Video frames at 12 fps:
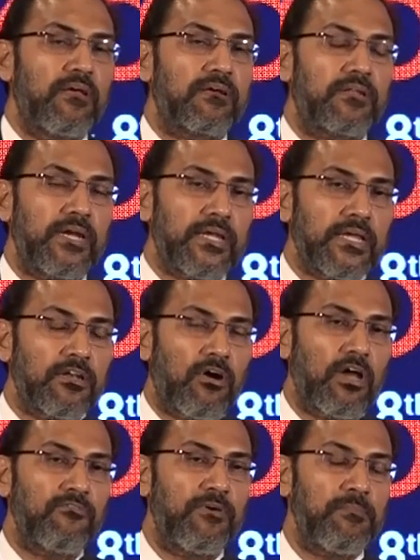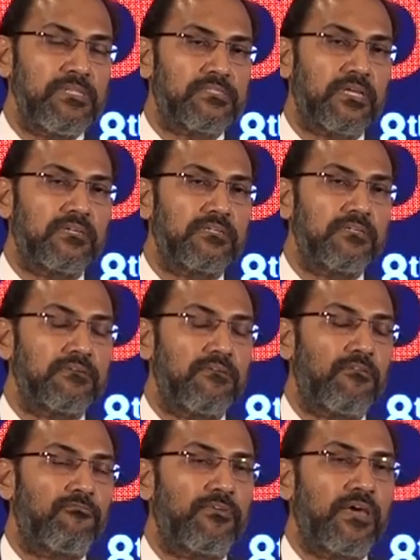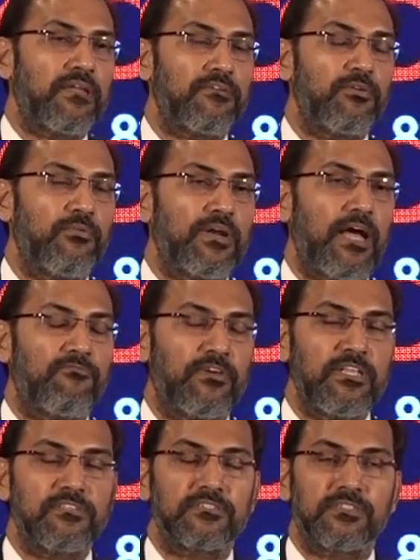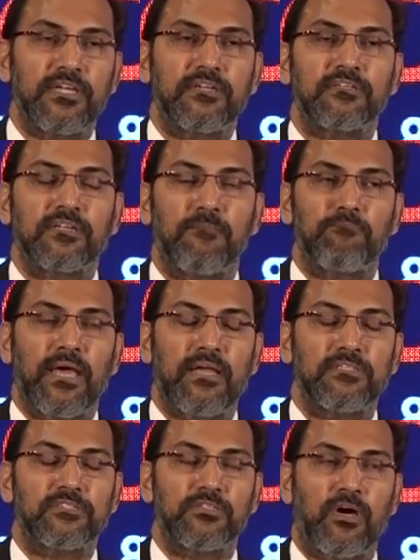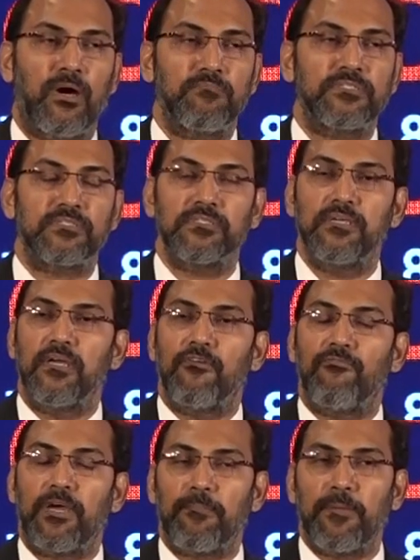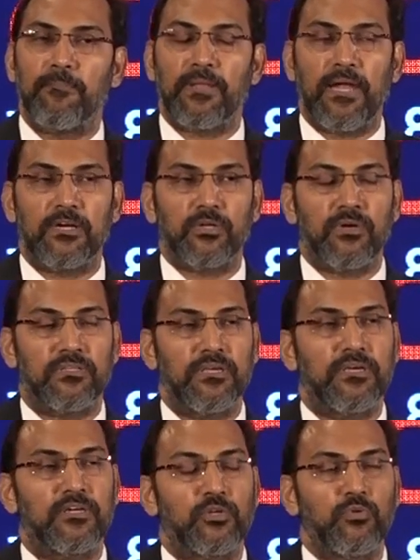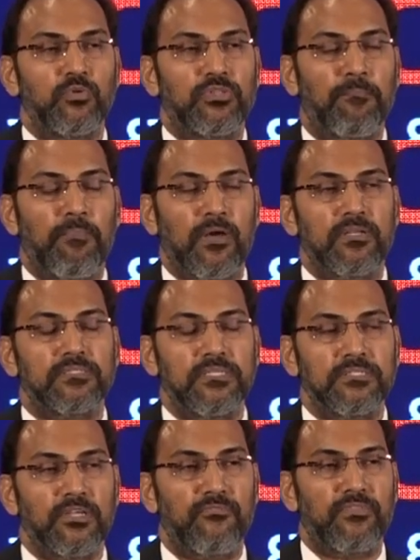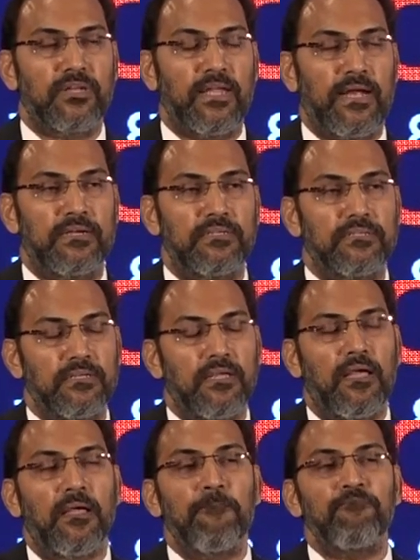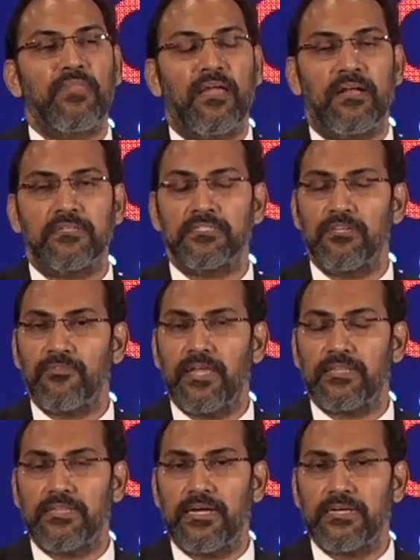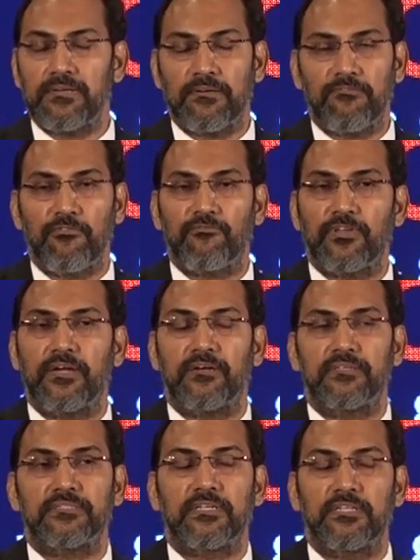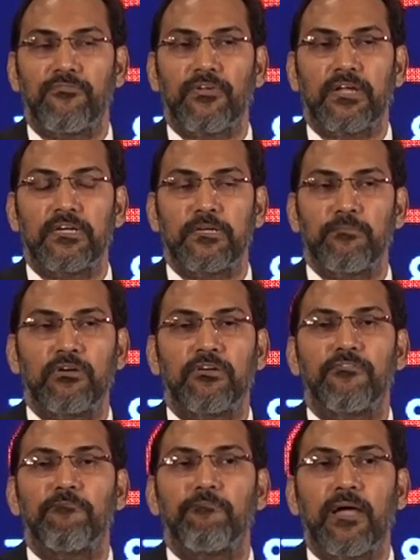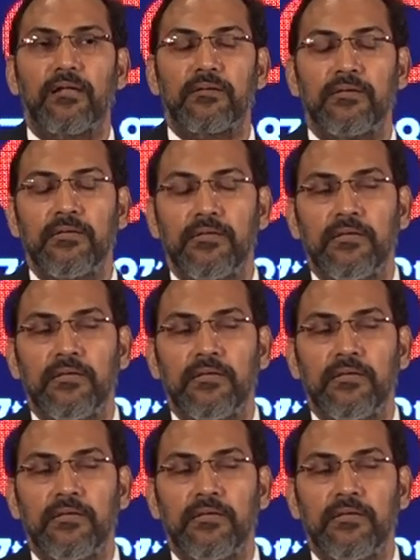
Creating an all-women center where you would have very strict compliance norms, where people had to adhere to the policies of the land and stuff like that, we've created a significant amount of impact.